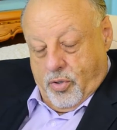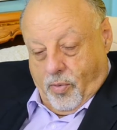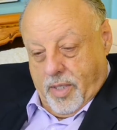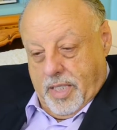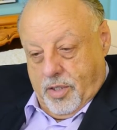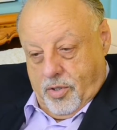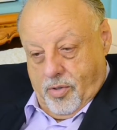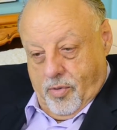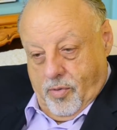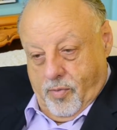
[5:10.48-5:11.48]

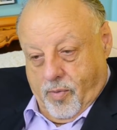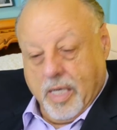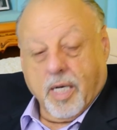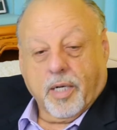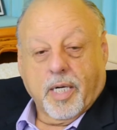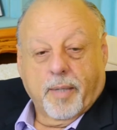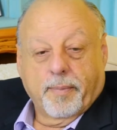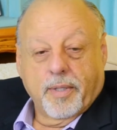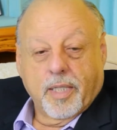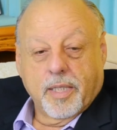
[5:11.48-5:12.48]
22 record
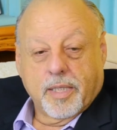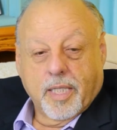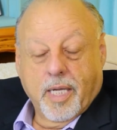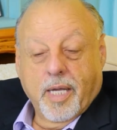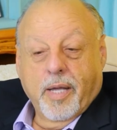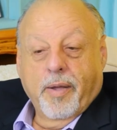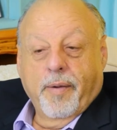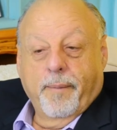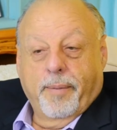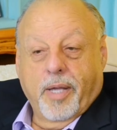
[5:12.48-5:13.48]
companies
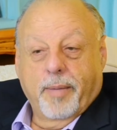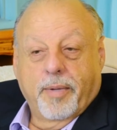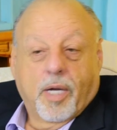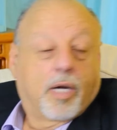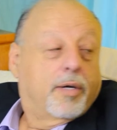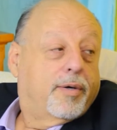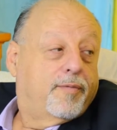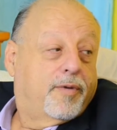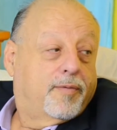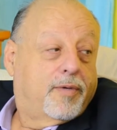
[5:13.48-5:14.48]
paying me
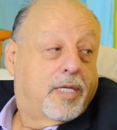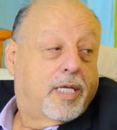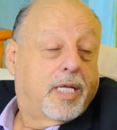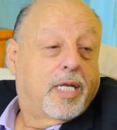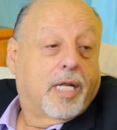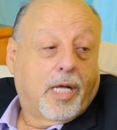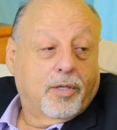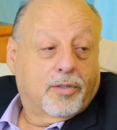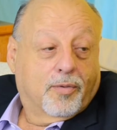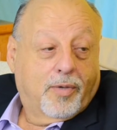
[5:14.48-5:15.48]

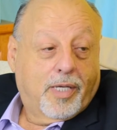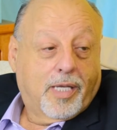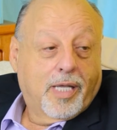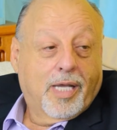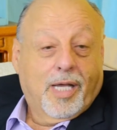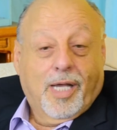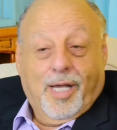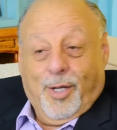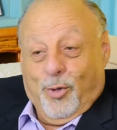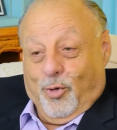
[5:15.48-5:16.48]
$150 a week
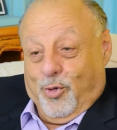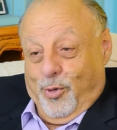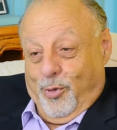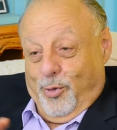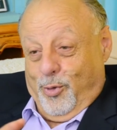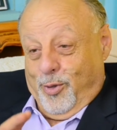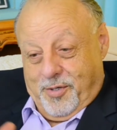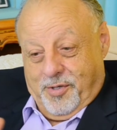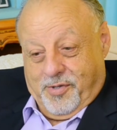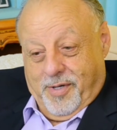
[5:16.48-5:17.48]
to
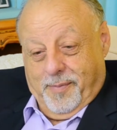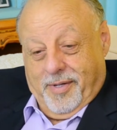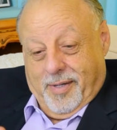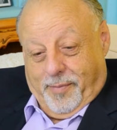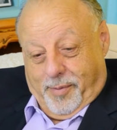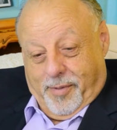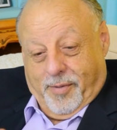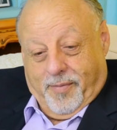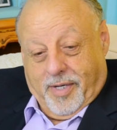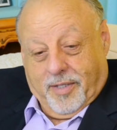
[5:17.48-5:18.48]
distribute and
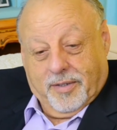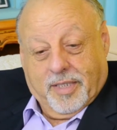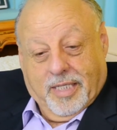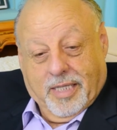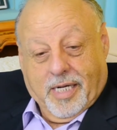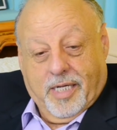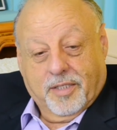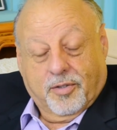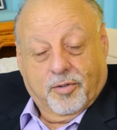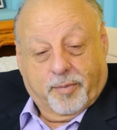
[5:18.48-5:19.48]
promote records in the high
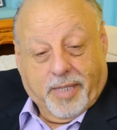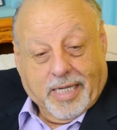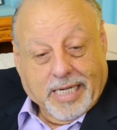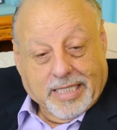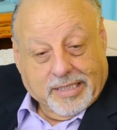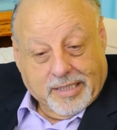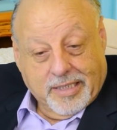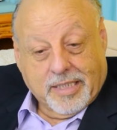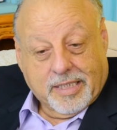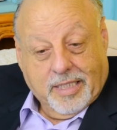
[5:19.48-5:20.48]
schools, but I got
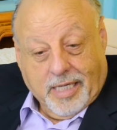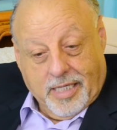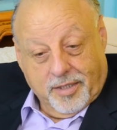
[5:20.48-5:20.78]
60 high